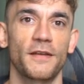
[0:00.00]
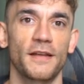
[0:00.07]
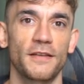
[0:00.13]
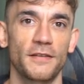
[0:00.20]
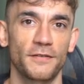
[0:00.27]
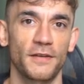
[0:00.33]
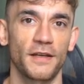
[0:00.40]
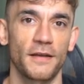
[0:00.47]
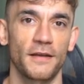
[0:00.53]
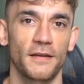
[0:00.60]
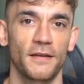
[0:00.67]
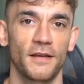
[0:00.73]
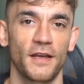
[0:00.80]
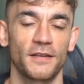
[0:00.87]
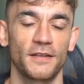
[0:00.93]
it effectively,
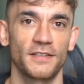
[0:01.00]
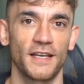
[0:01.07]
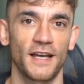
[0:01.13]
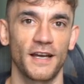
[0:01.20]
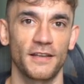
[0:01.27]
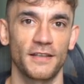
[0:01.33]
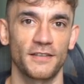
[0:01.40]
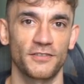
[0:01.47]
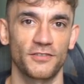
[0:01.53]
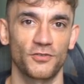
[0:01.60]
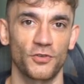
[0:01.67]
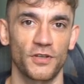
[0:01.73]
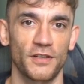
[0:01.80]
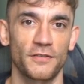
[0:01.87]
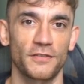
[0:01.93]
understand its
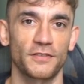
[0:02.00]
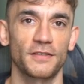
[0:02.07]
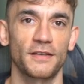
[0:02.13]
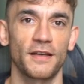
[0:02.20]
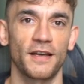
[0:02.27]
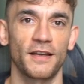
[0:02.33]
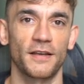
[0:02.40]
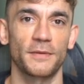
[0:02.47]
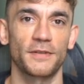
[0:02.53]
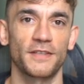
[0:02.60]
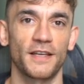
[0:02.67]
strengths and